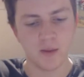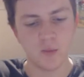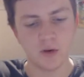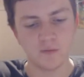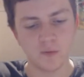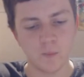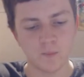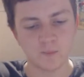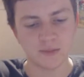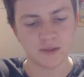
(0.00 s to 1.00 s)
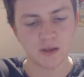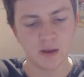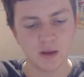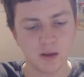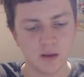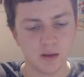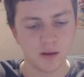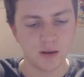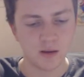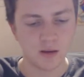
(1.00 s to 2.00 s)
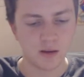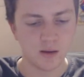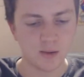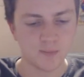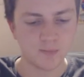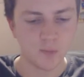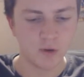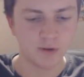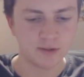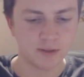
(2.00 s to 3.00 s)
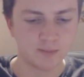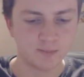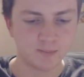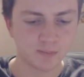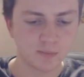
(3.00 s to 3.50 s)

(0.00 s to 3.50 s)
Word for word: and then one of them's uh, what was it?